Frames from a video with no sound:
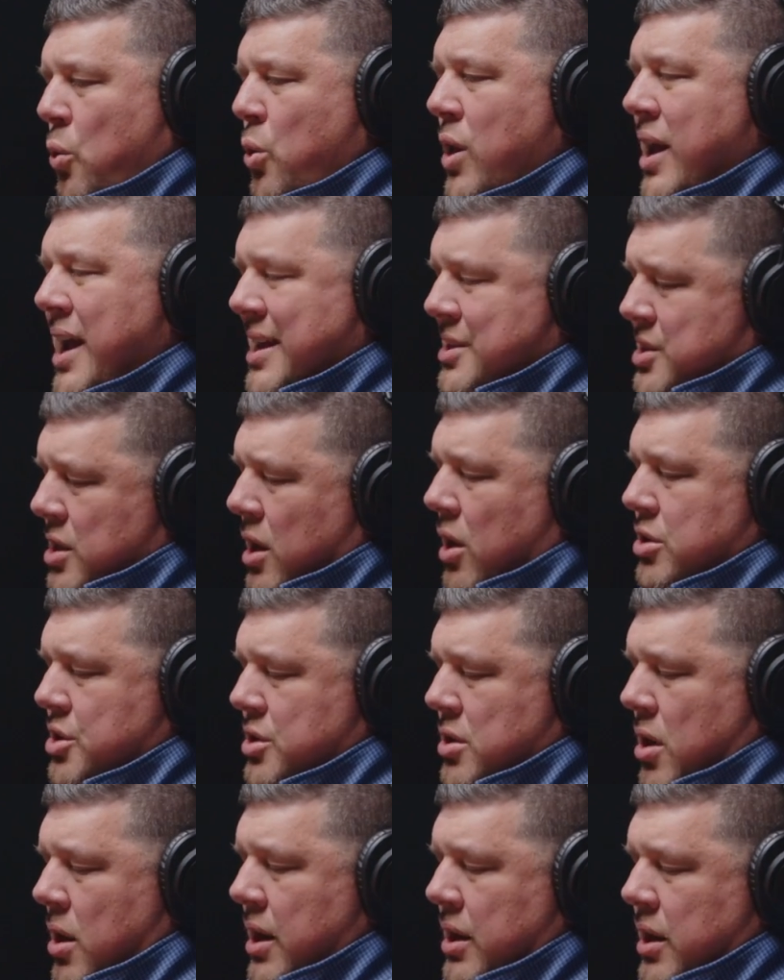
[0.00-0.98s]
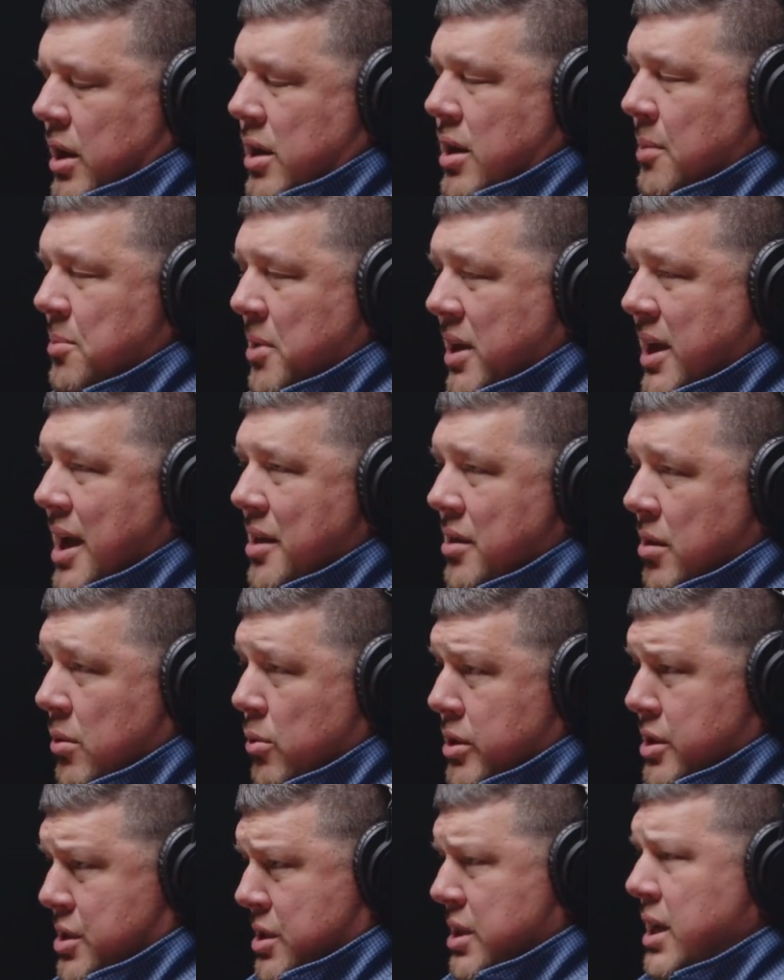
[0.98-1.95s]
it's all starting to come together, and
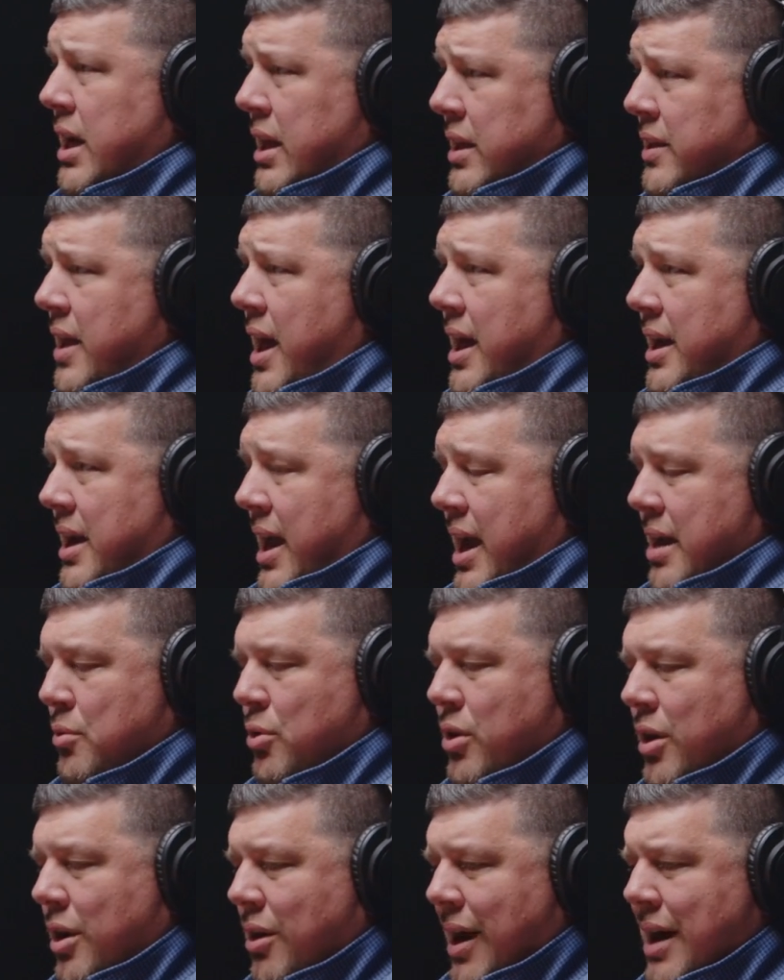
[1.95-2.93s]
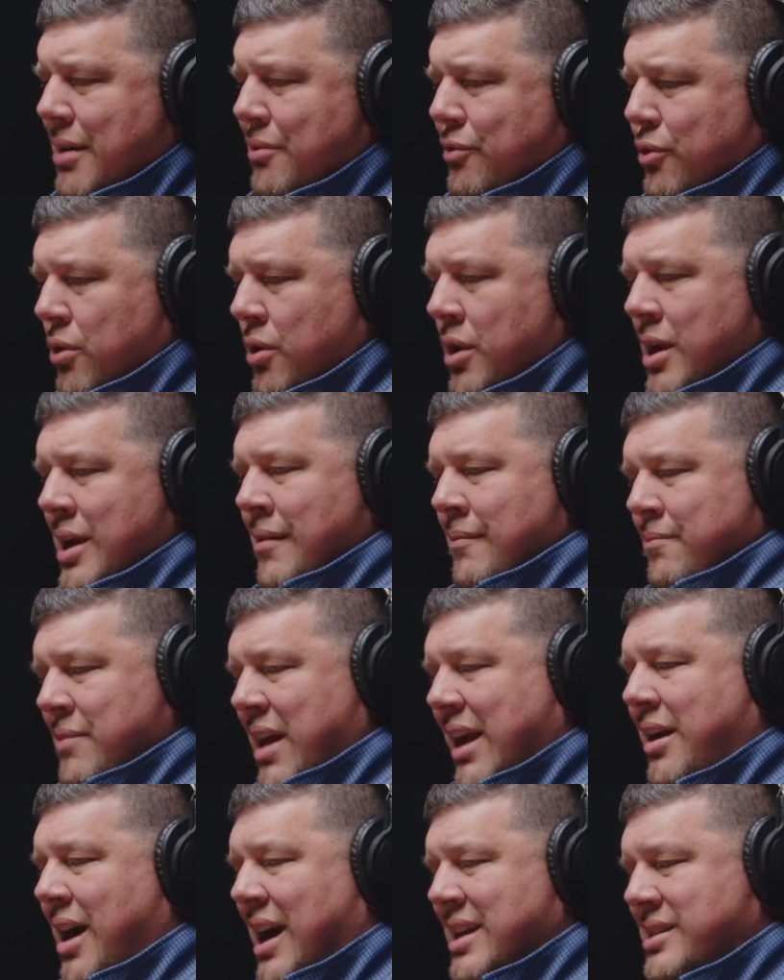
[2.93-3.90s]
we're seeing that. And we're grateful
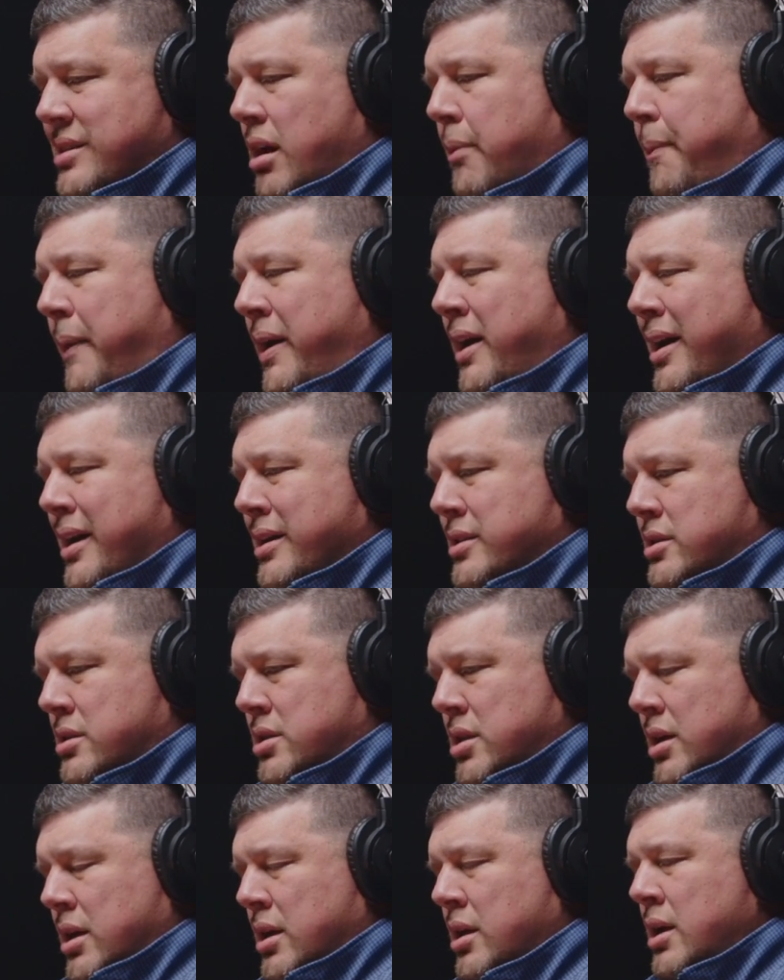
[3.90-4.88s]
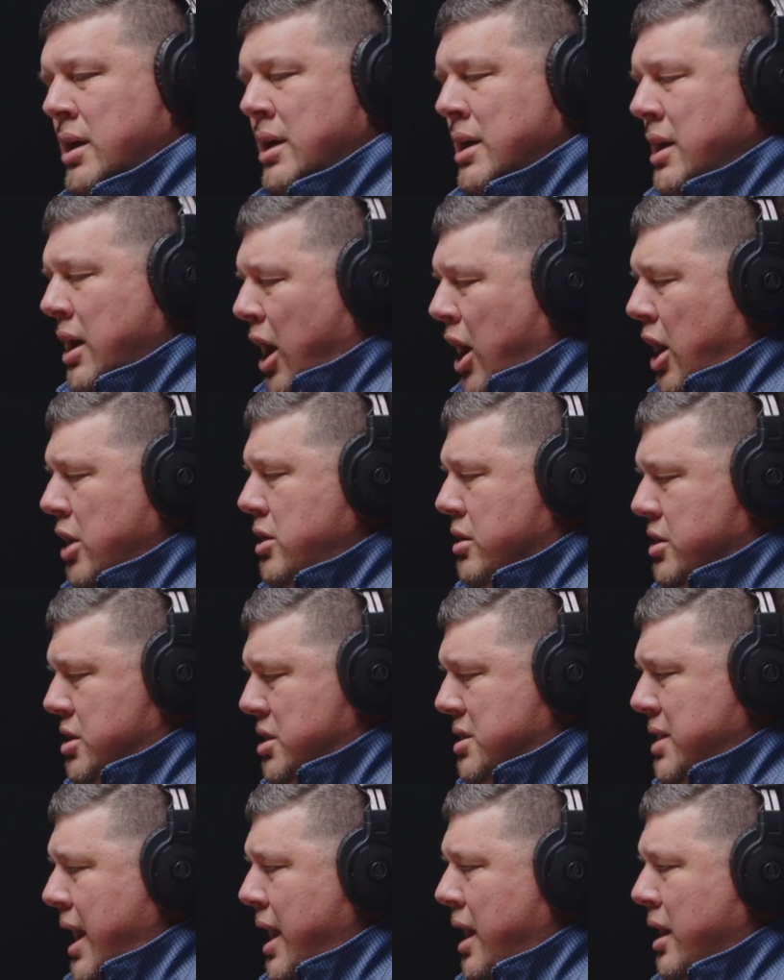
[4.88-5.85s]
that God's helping us to
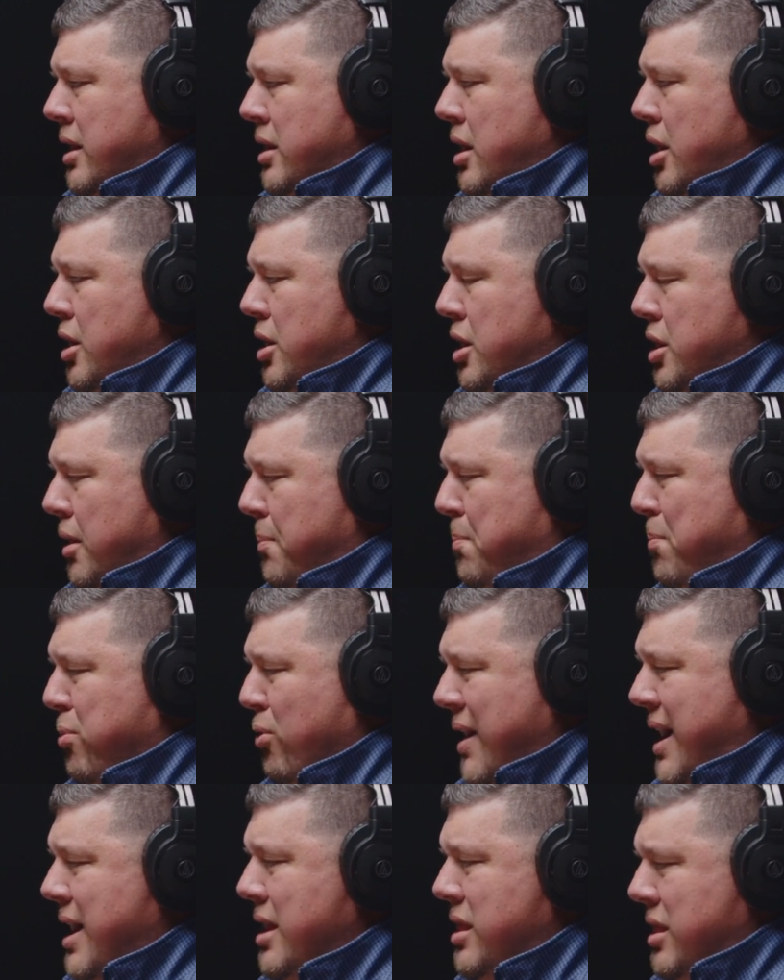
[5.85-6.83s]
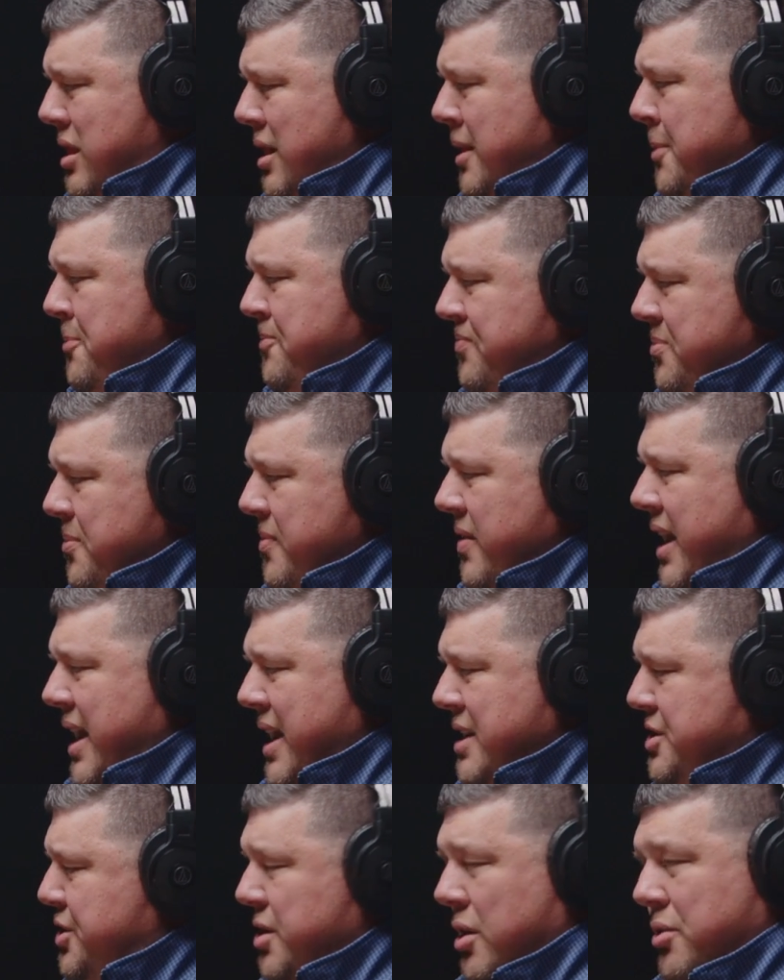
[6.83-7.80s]
understand the breath
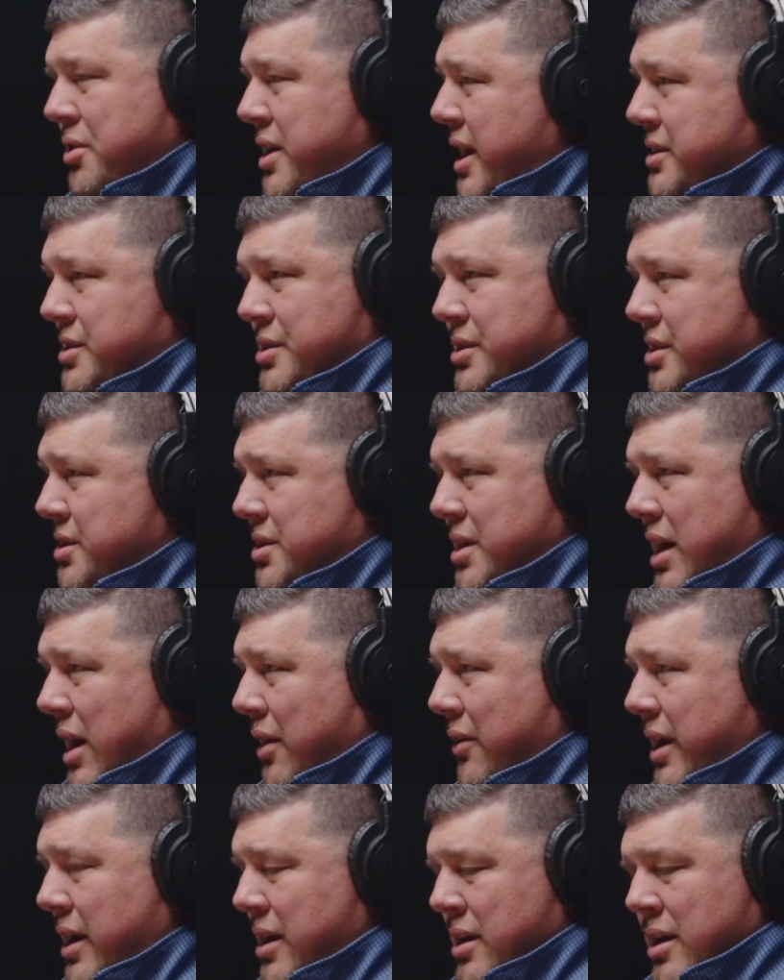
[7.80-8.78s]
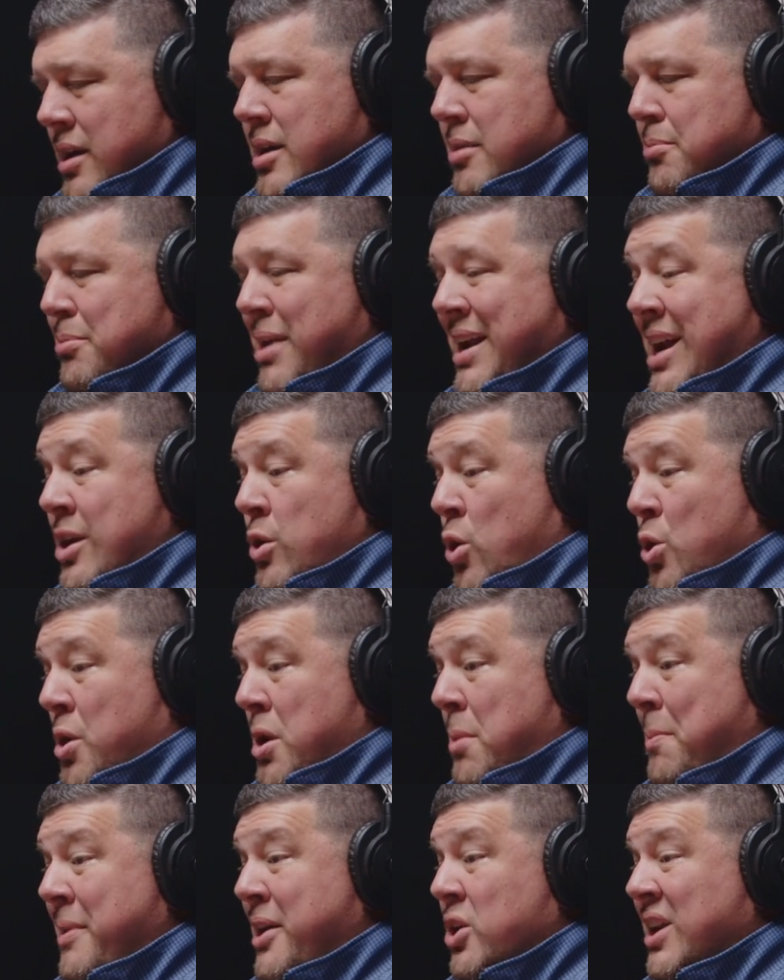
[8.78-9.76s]
is so necessary. But in
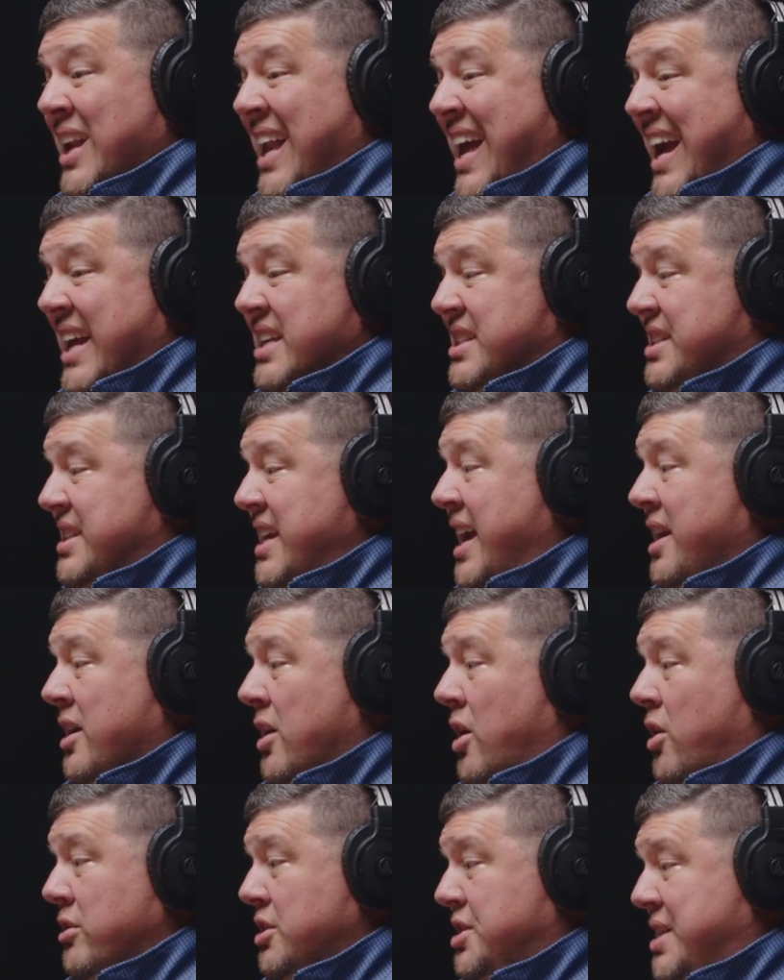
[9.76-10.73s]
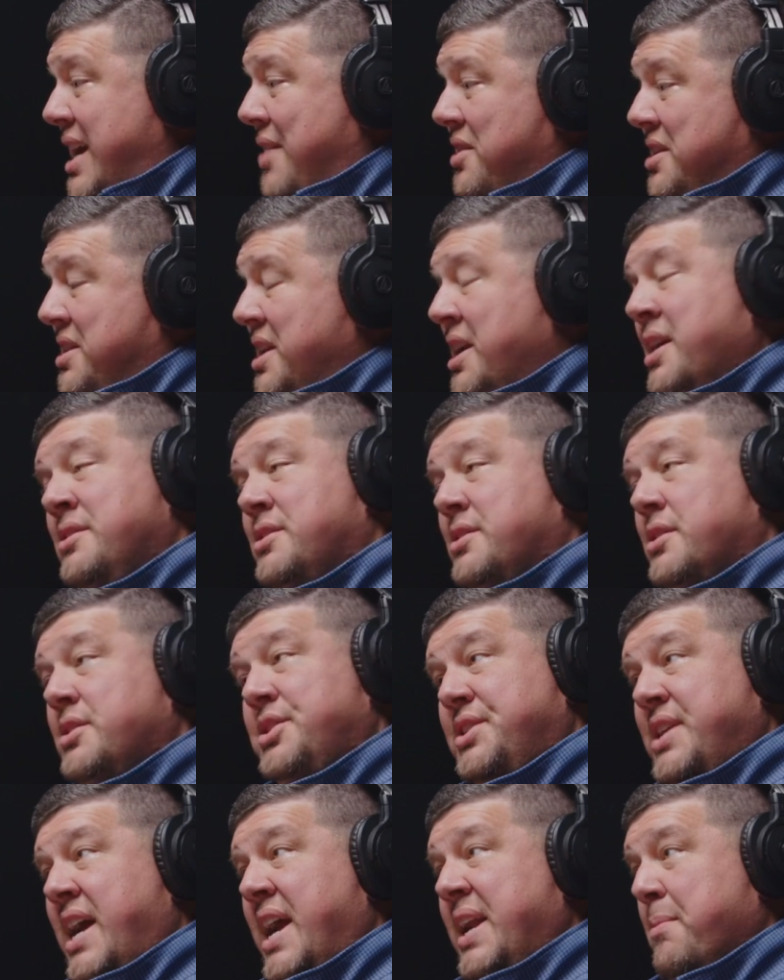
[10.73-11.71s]
order to build legacy and longevity and
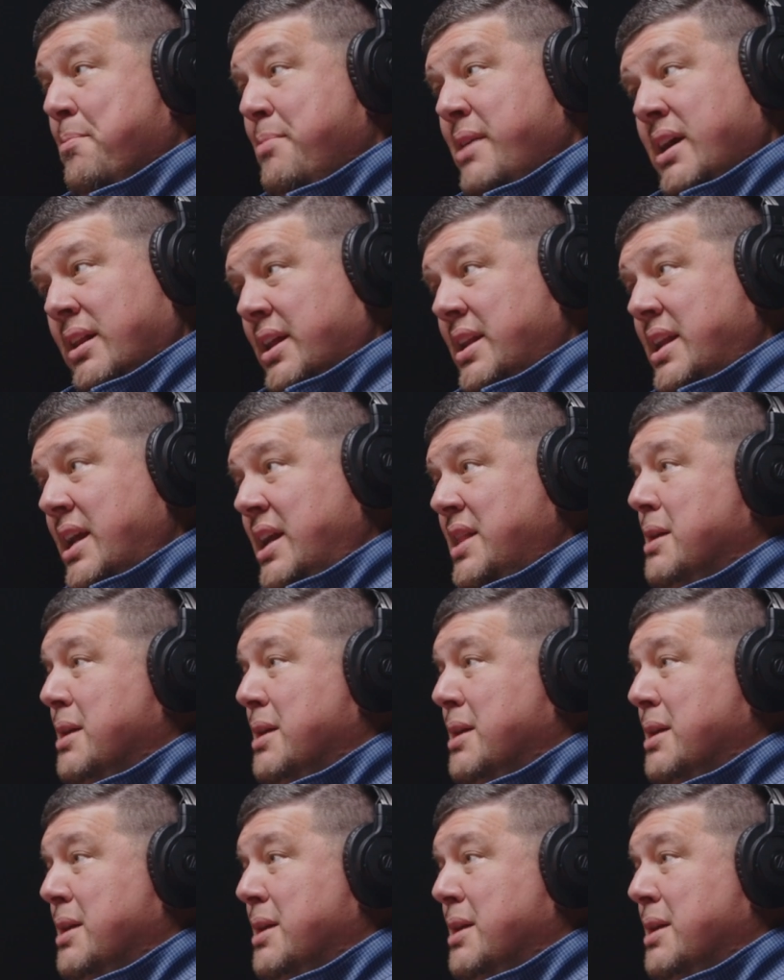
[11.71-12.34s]
sustainability, the